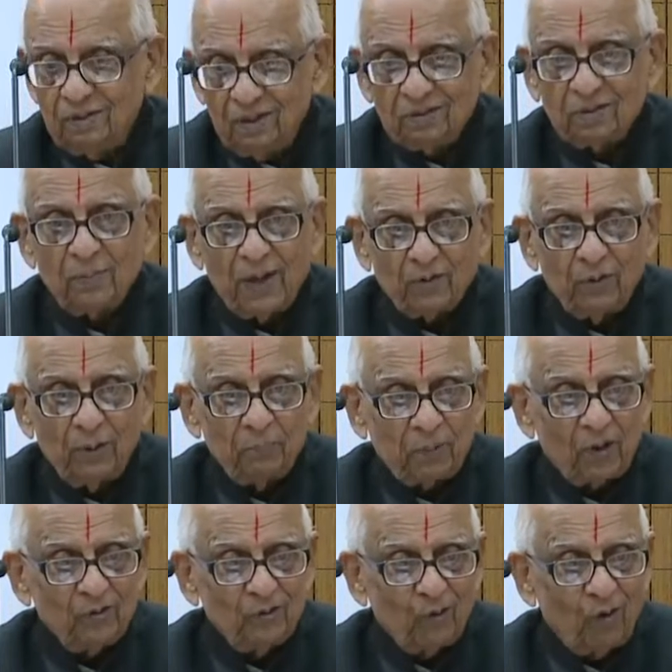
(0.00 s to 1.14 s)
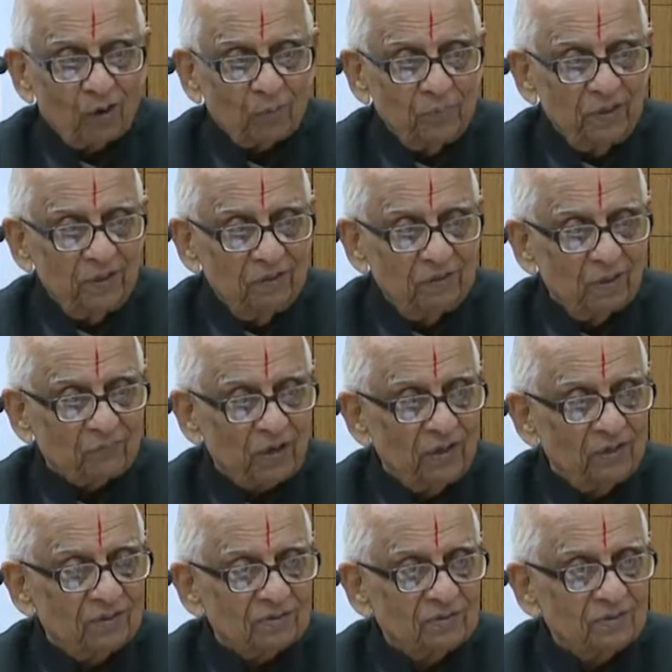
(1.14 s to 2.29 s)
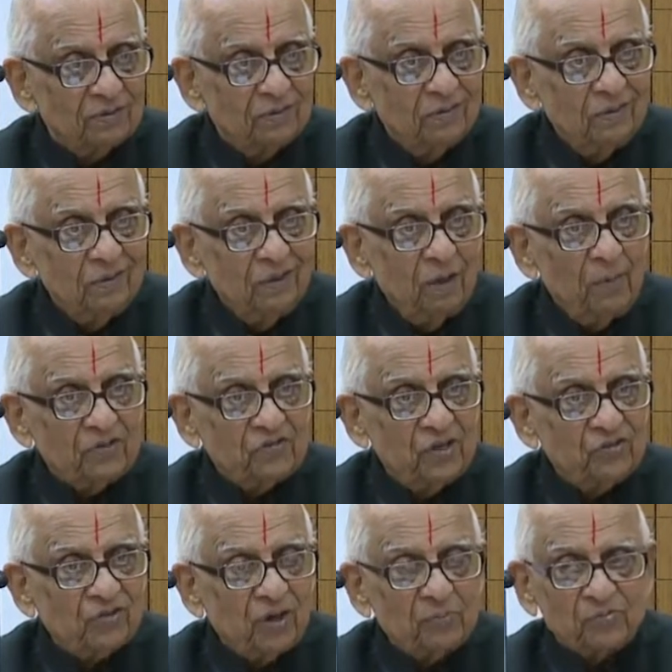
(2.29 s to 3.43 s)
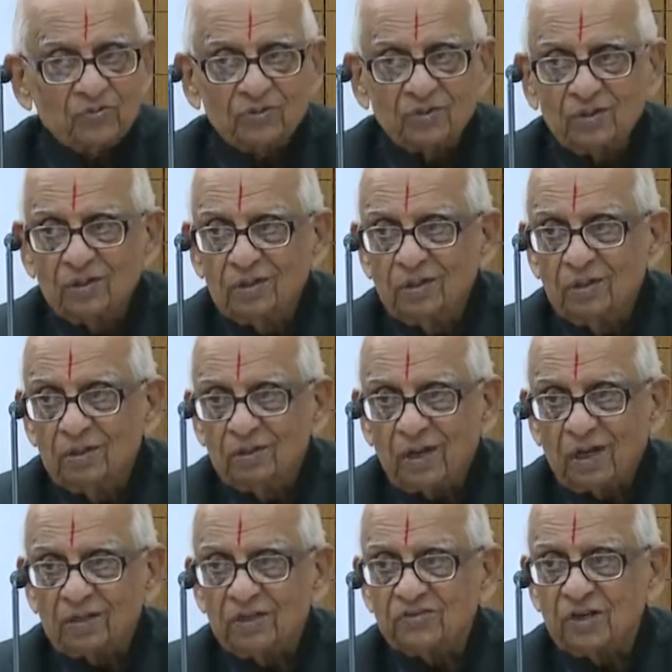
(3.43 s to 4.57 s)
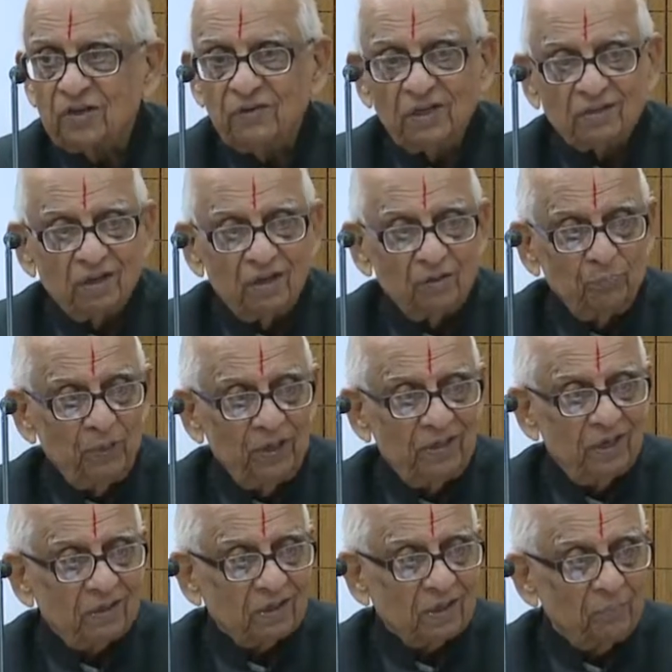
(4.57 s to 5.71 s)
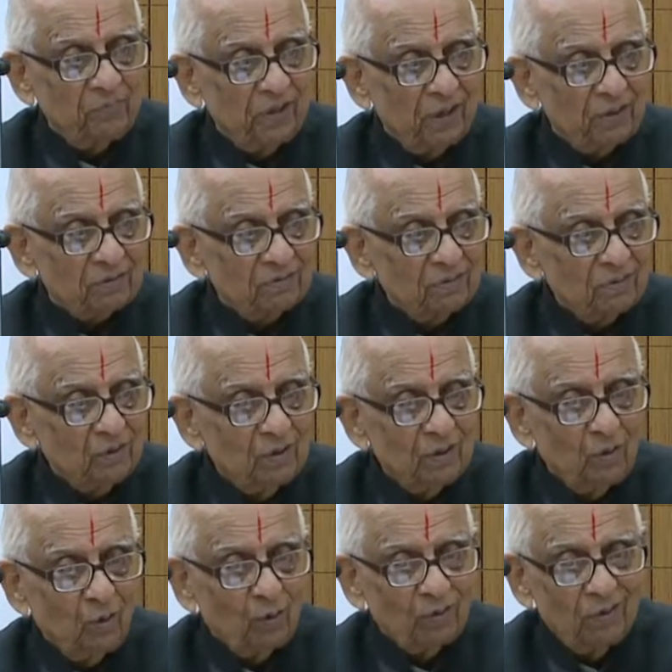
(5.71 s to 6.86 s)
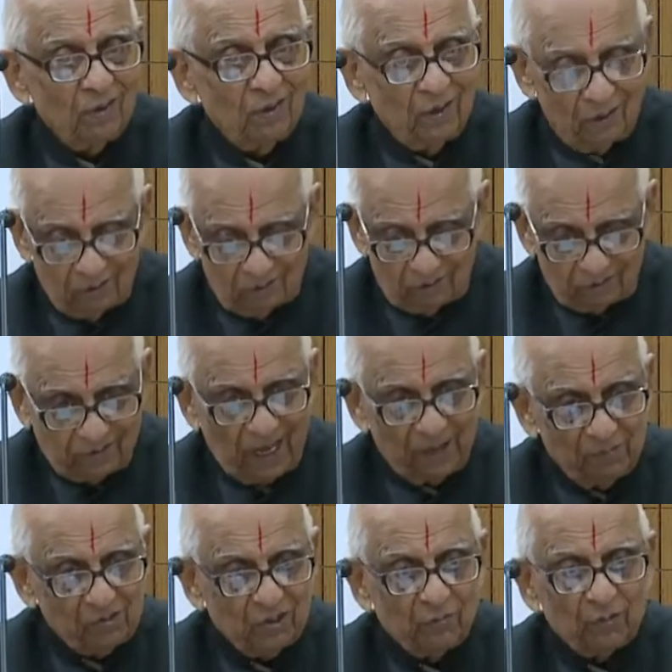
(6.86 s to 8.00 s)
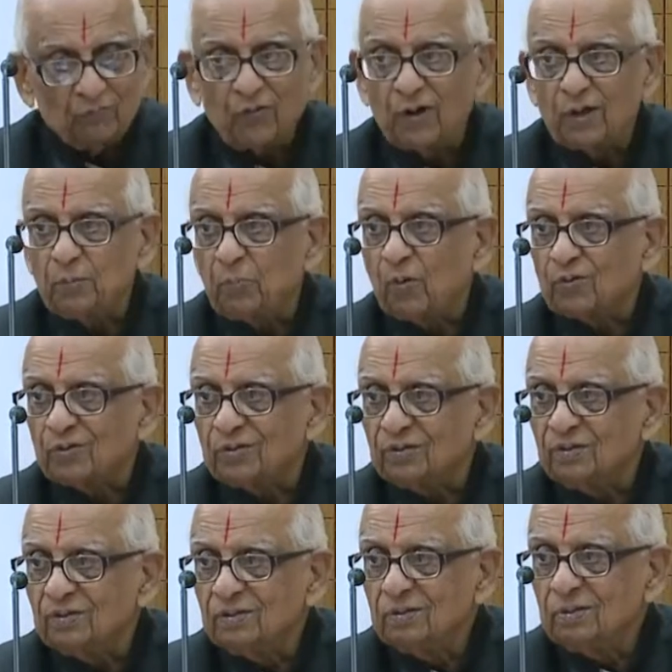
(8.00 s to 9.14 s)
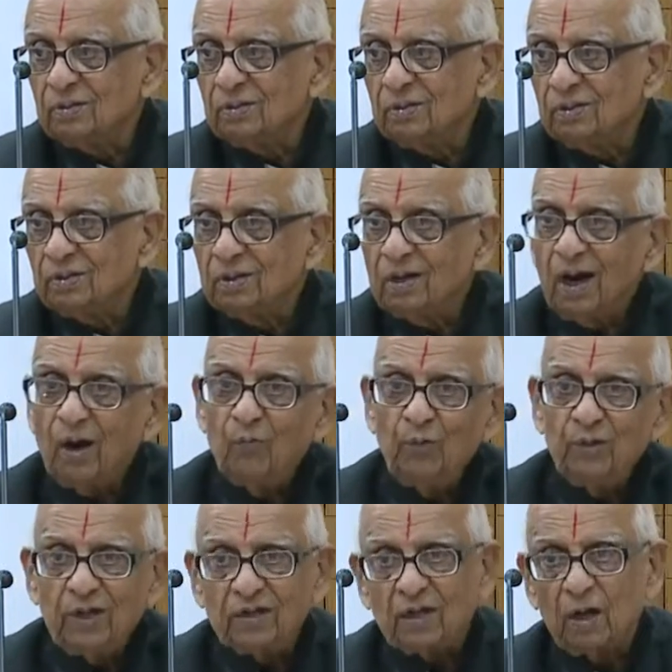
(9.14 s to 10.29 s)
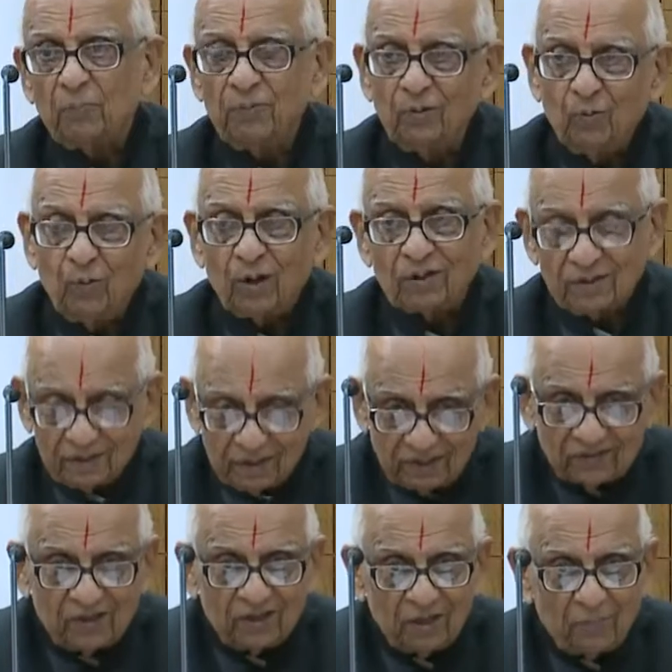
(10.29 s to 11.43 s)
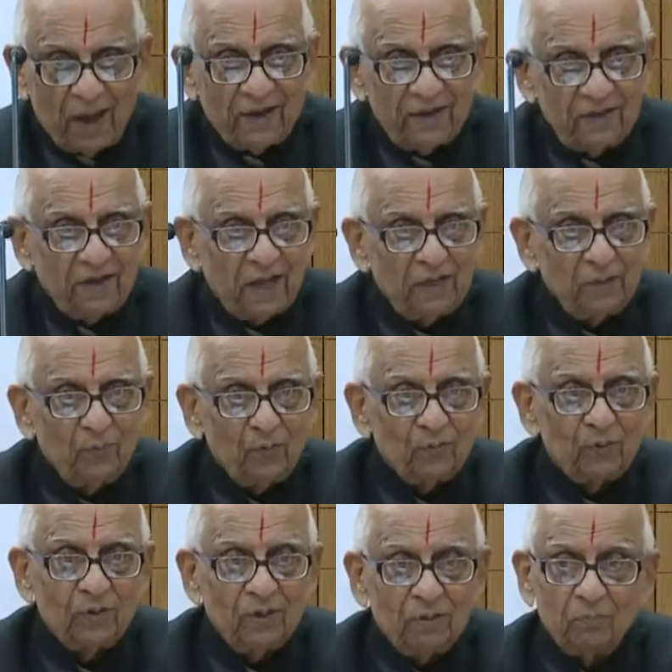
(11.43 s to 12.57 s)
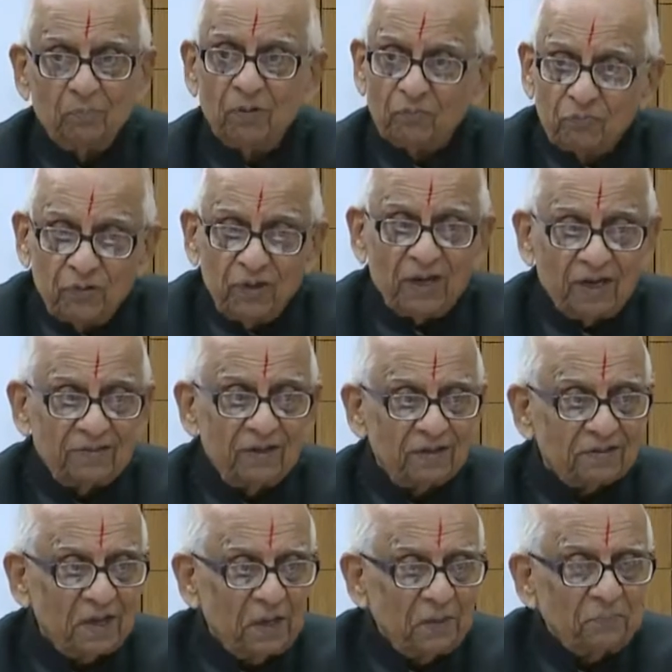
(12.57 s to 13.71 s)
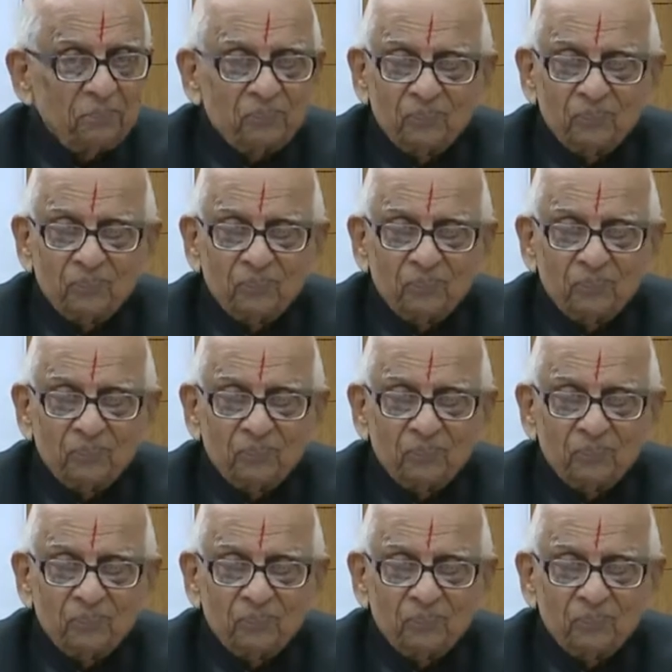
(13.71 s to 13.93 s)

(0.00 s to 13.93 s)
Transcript: He is a man who employed in the army, in the front. A message comes, terrorists have entered, immediately come here. No, time is given for reporting. How will that couple who are recently married in honeymoon feel at that time?